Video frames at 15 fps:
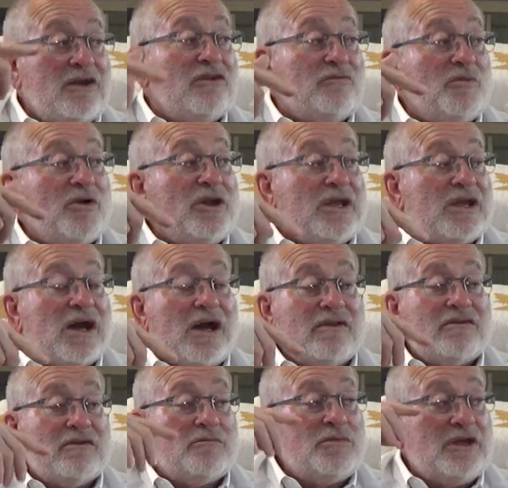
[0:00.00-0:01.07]
It is pretty
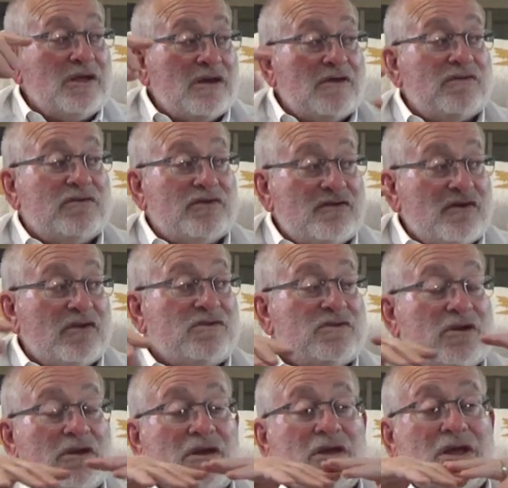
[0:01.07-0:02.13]
constant because there's
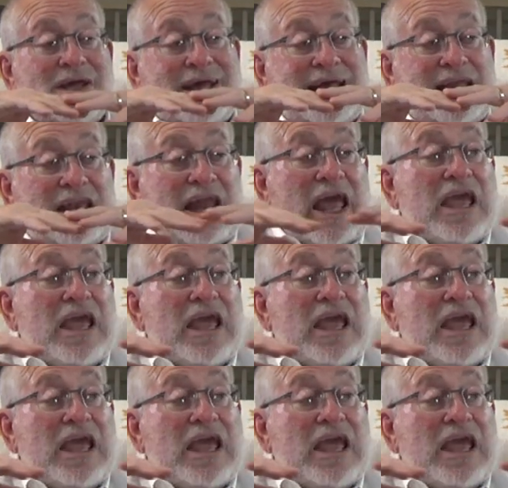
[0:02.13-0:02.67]
such a, a